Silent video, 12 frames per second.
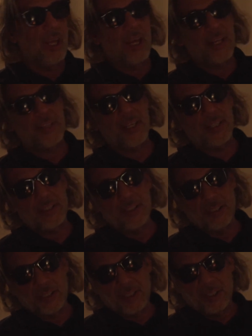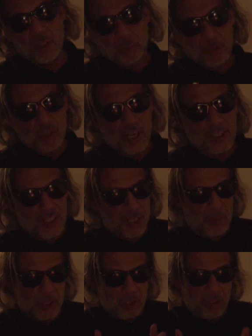And then you're projecting,
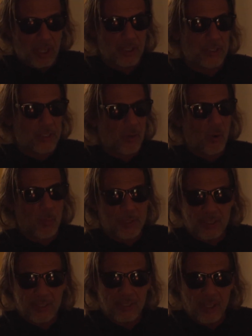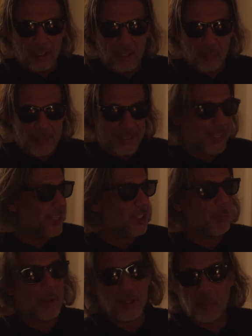but you're not so
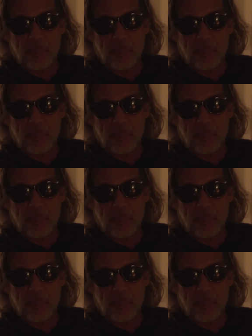possessed by the